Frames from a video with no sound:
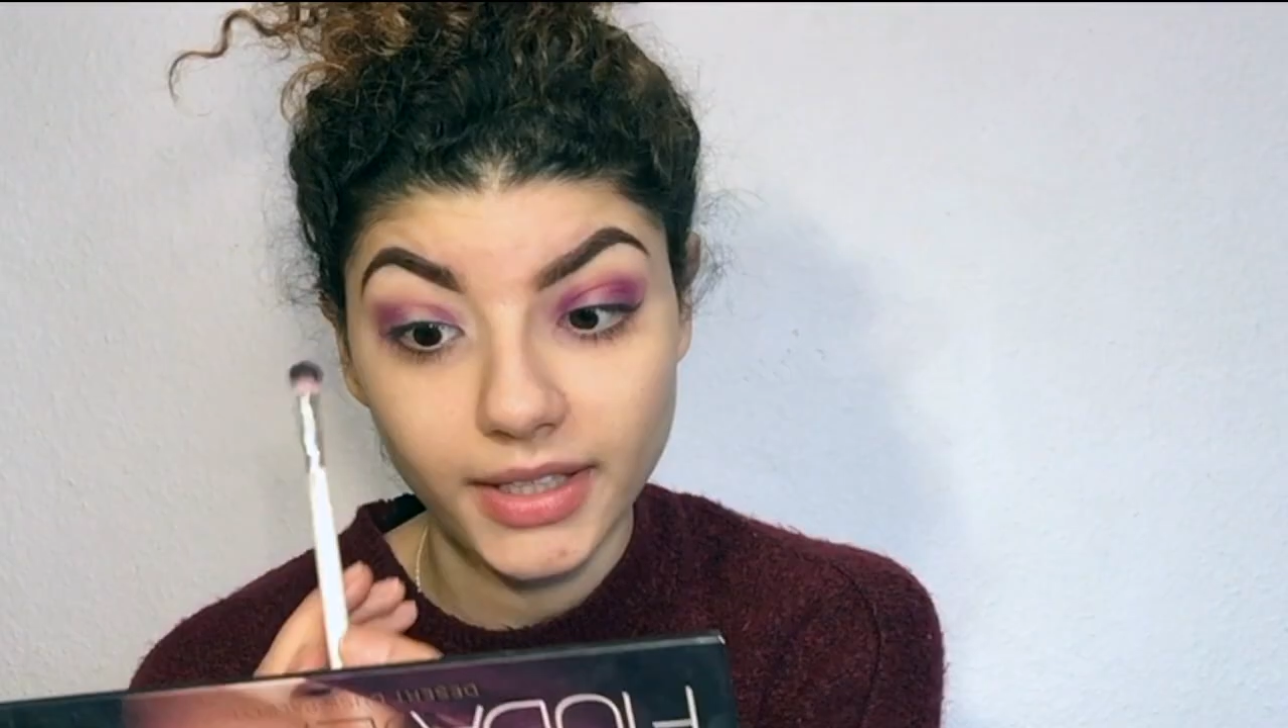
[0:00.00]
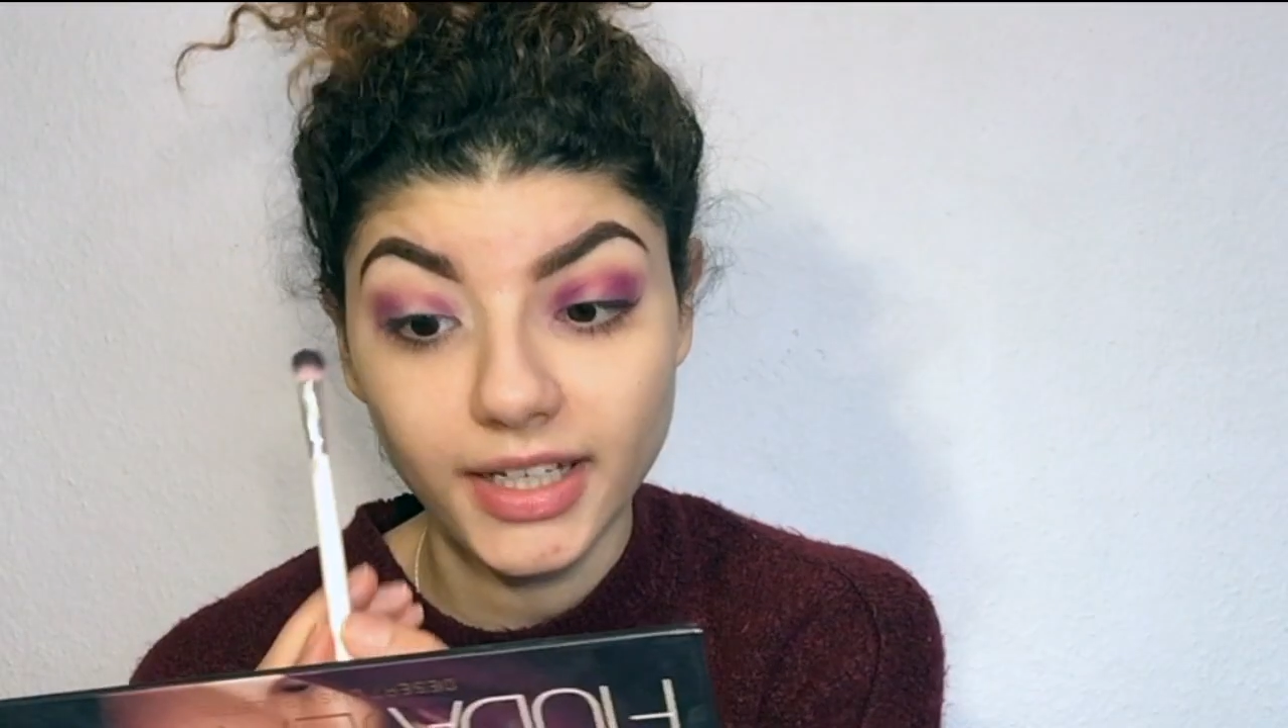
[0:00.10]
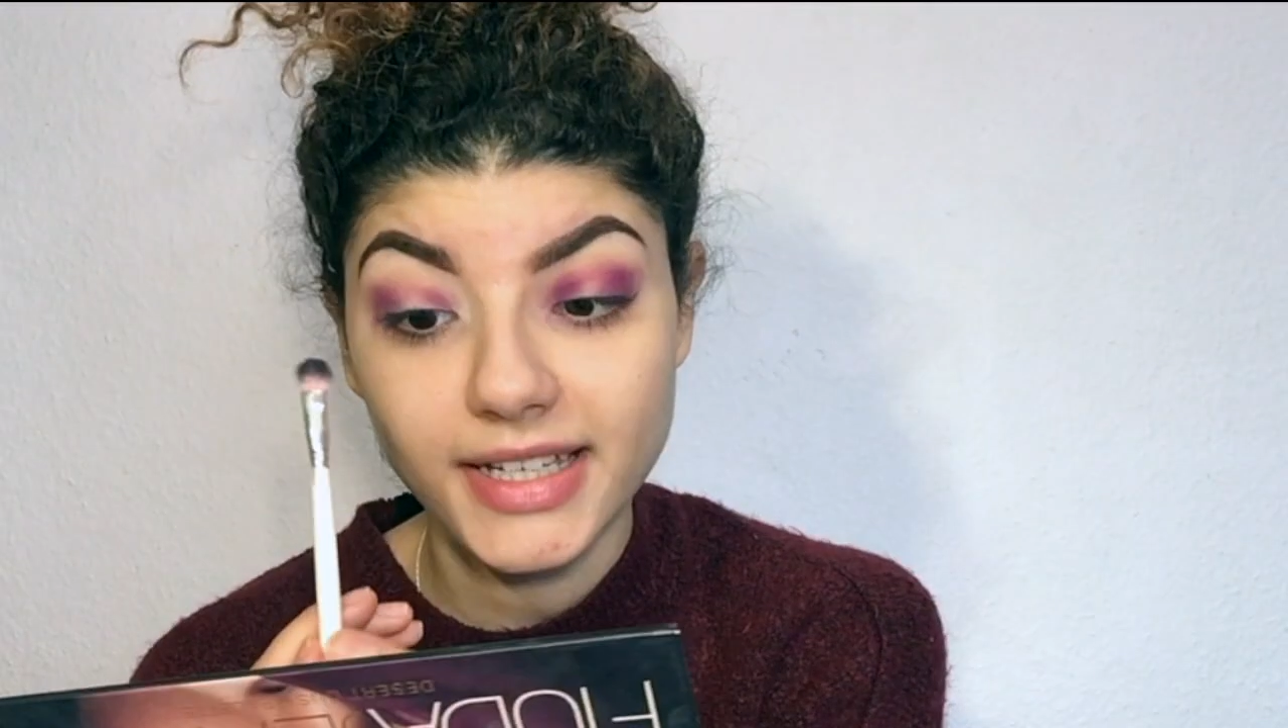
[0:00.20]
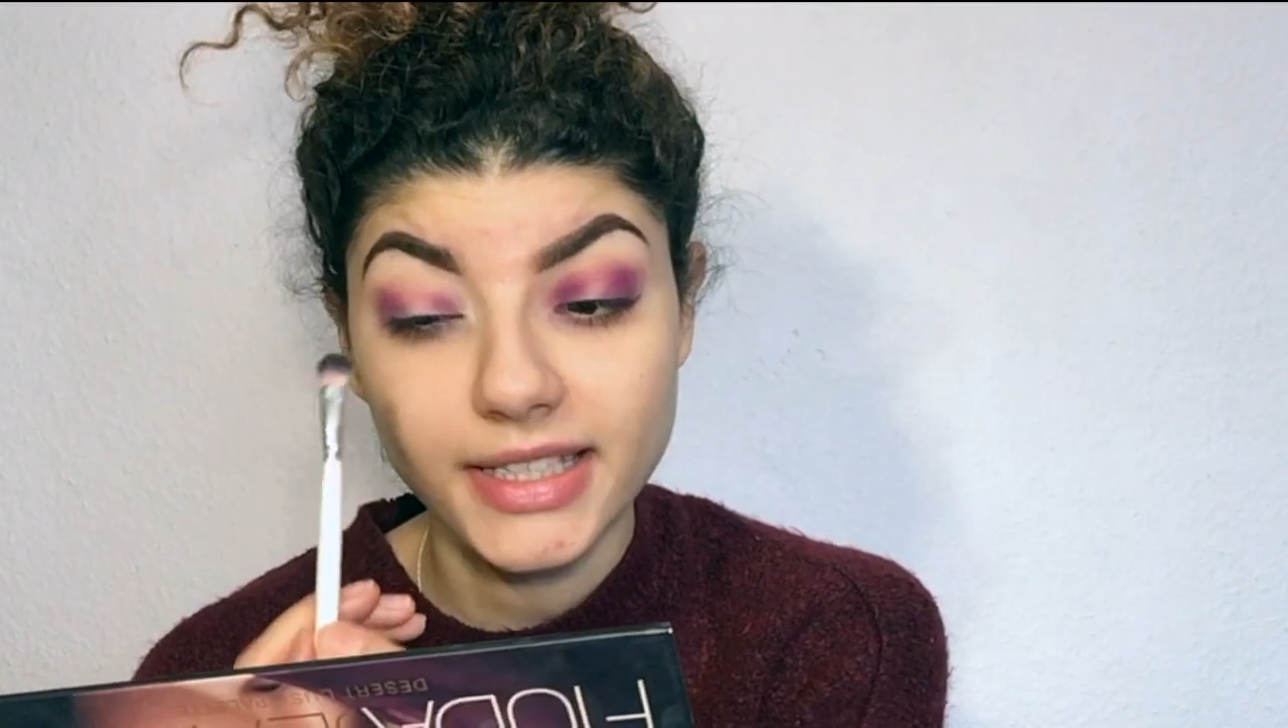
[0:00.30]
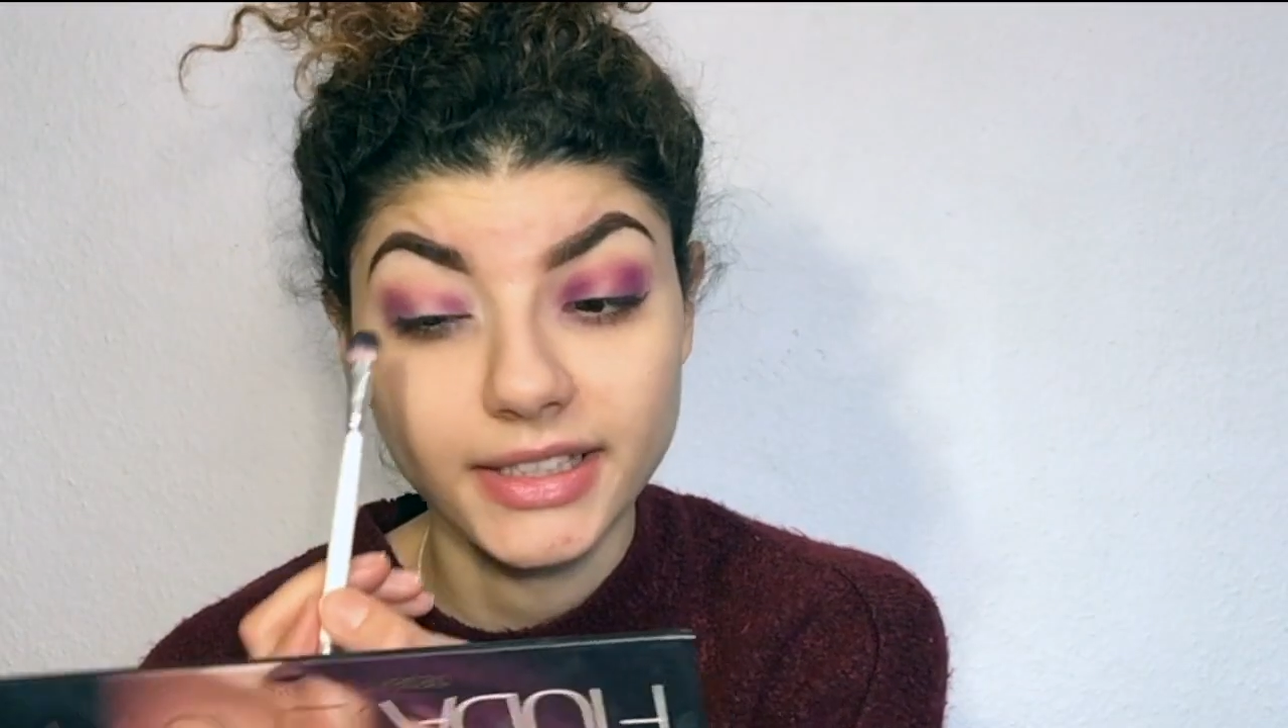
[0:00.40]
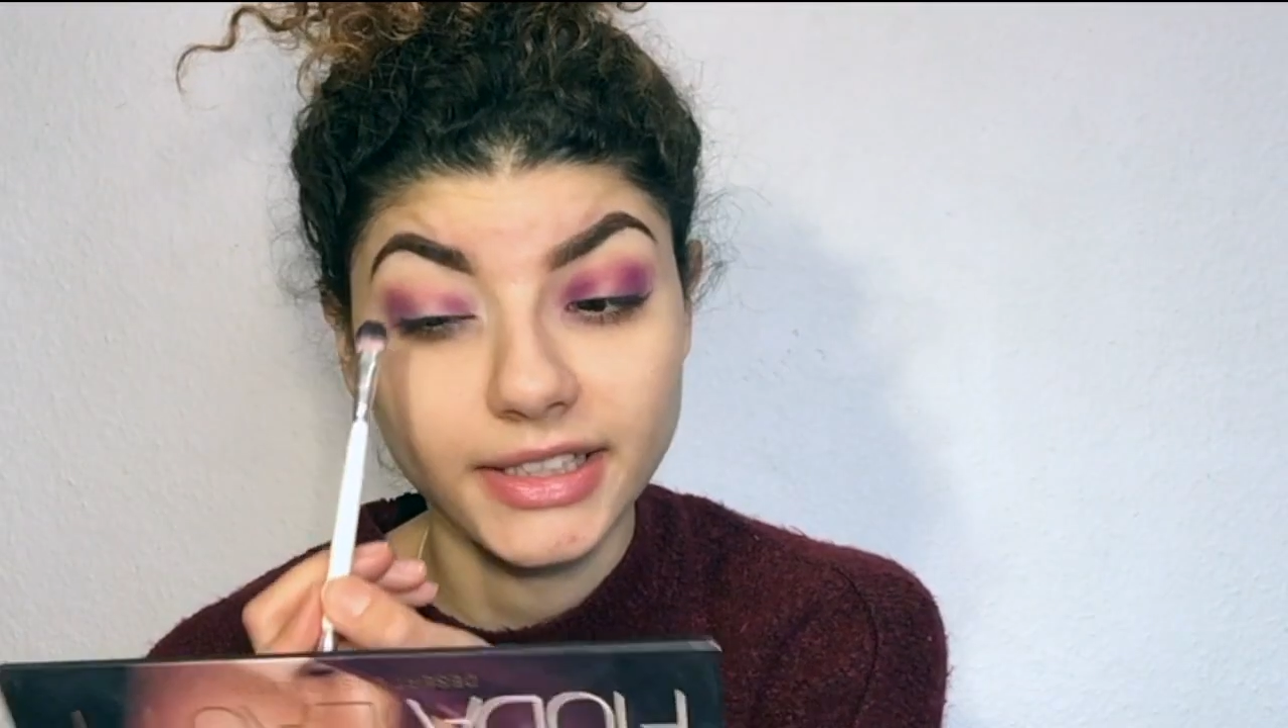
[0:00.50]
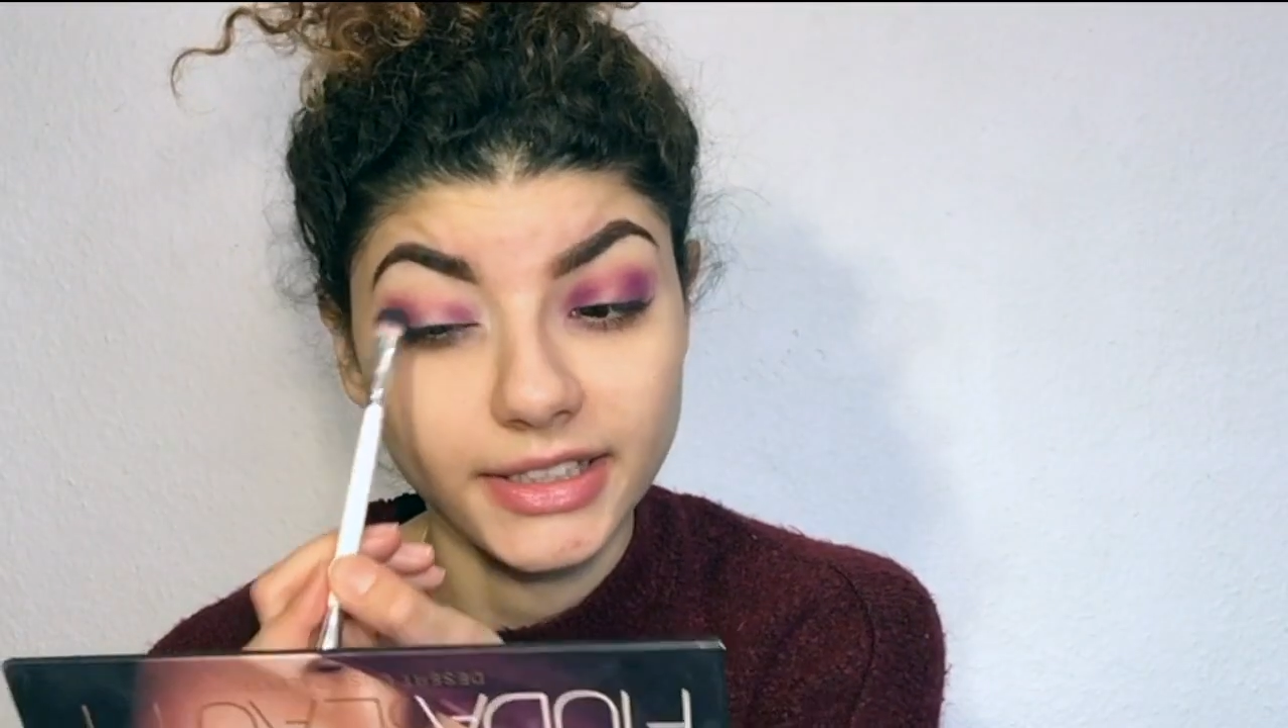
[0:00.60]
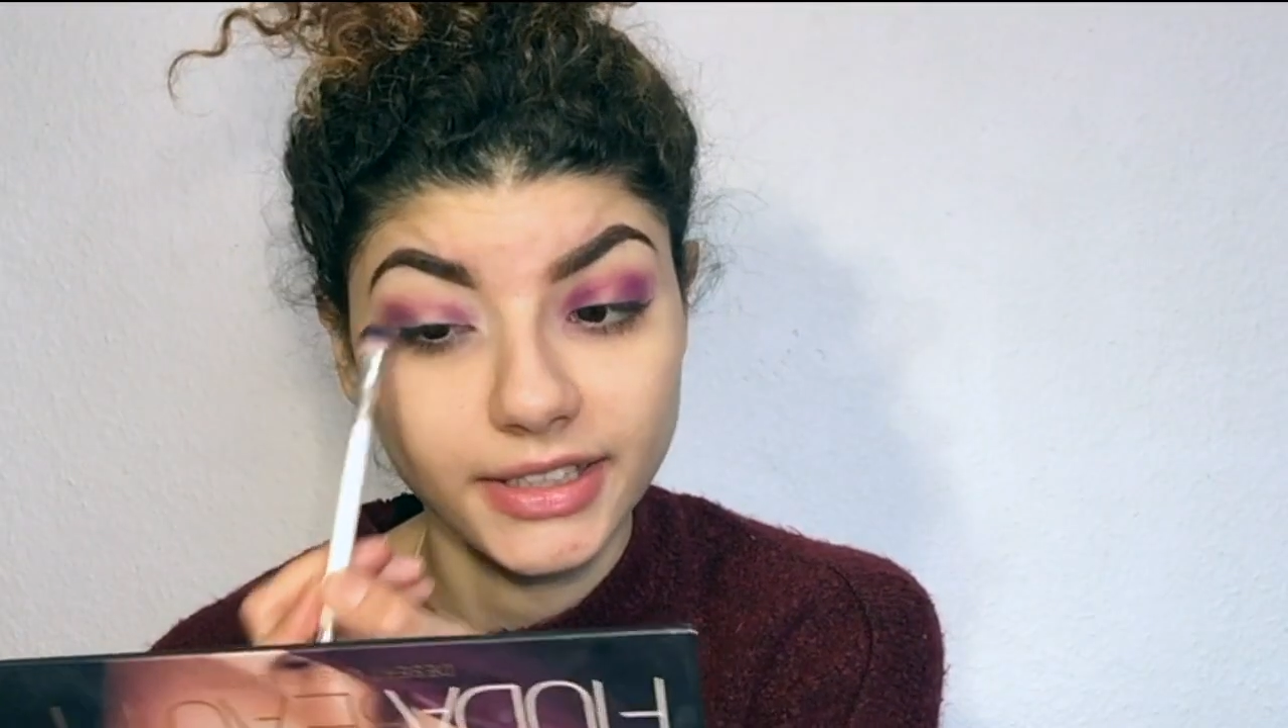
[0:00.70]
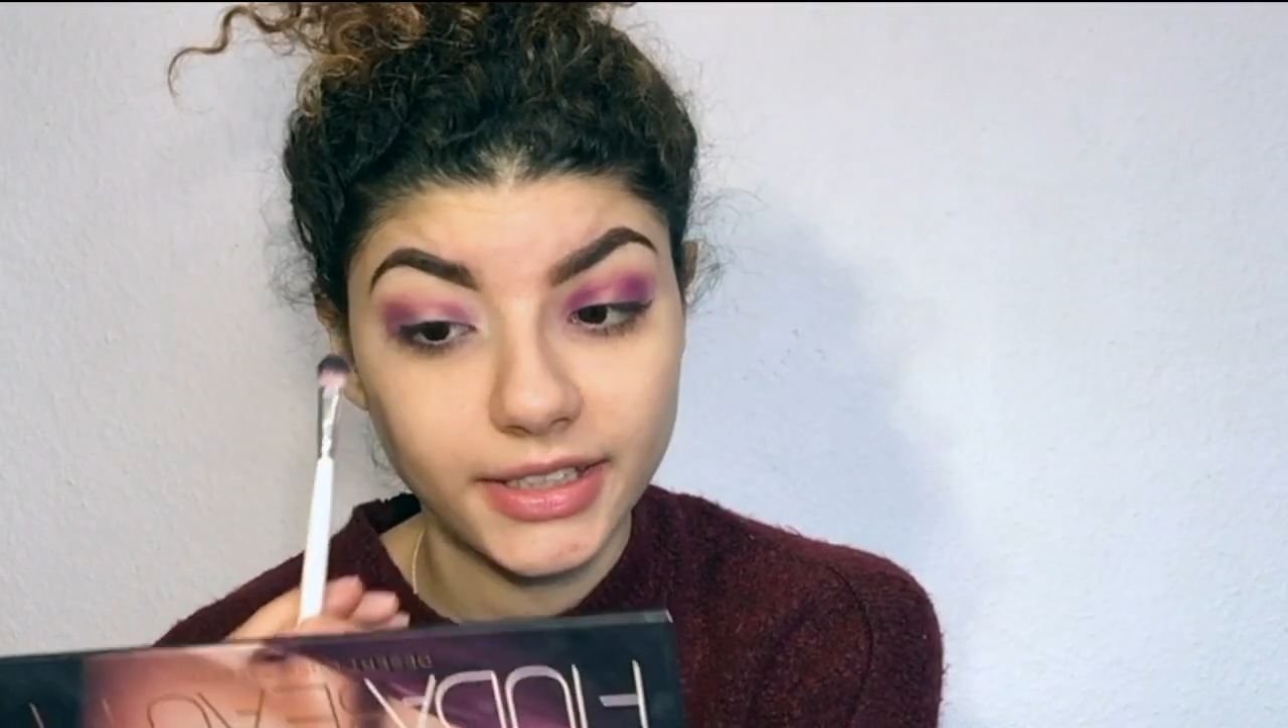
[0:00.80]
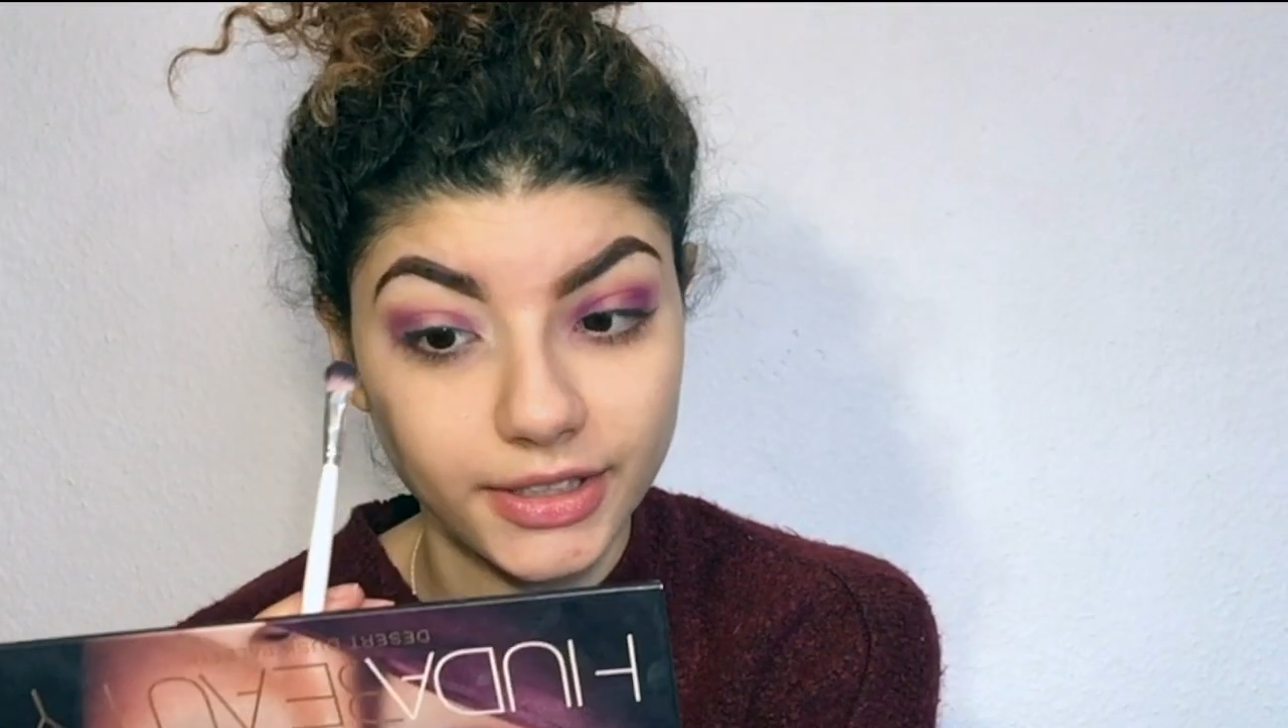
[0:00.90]

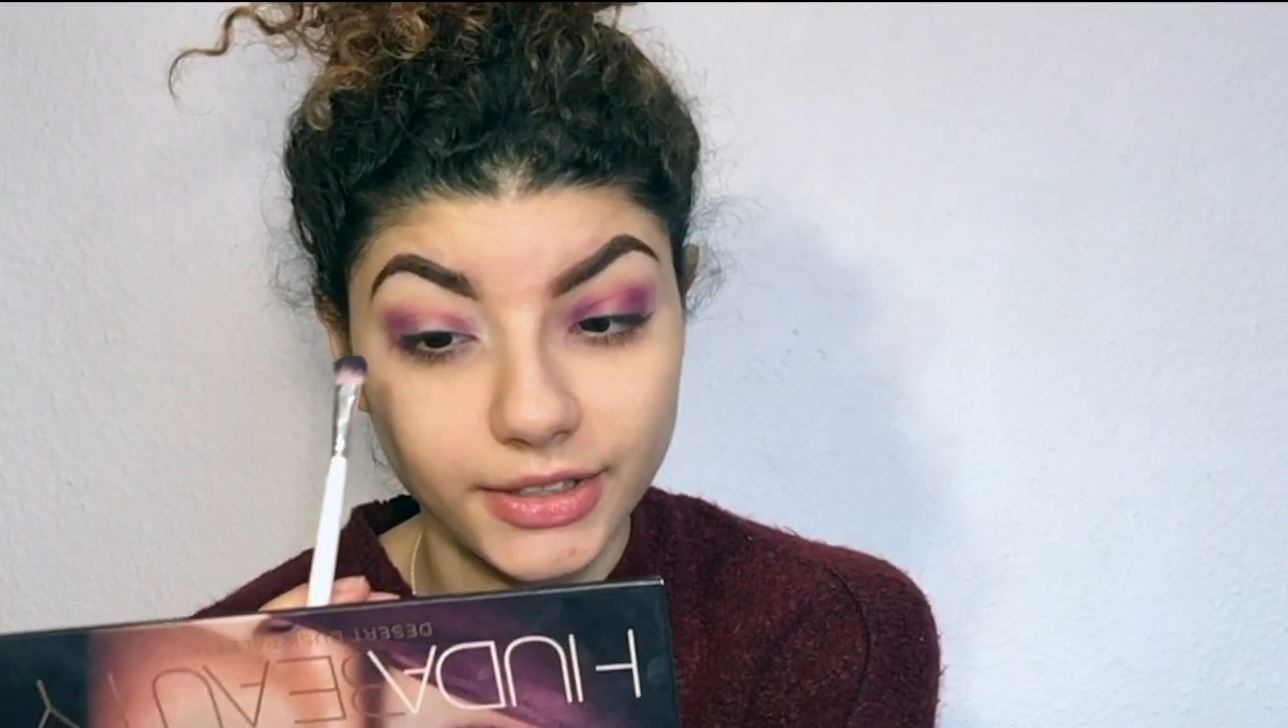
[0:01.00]
Nazanin,